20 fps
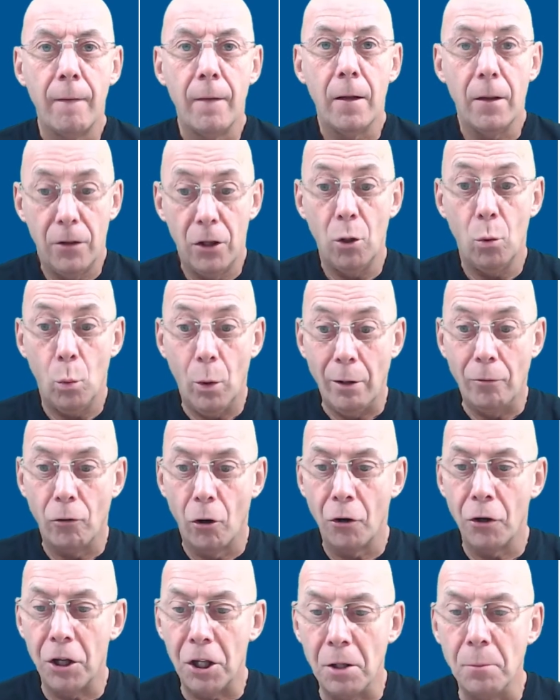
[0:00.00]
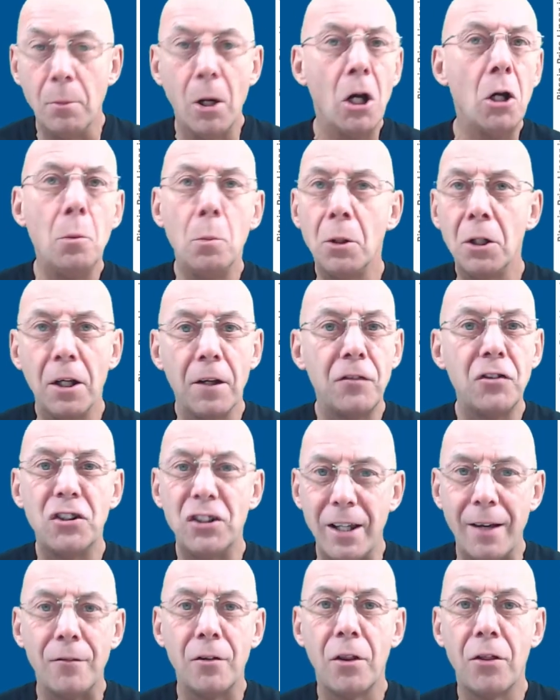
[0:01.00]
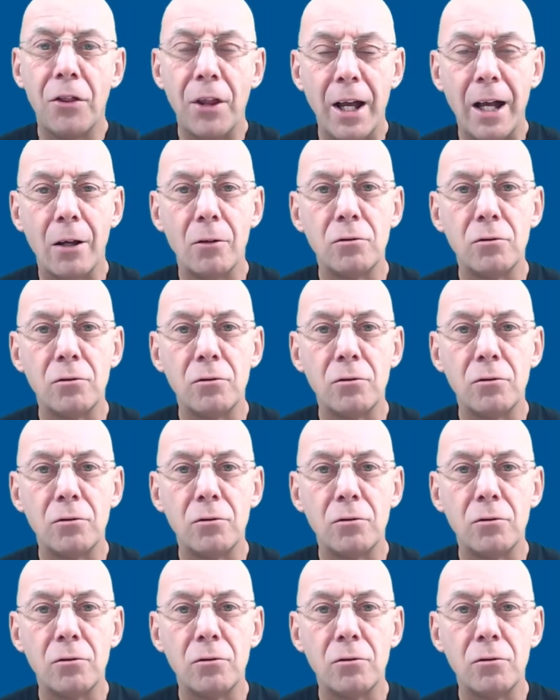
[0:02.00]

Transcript: that we're on at the moment of $7,000. I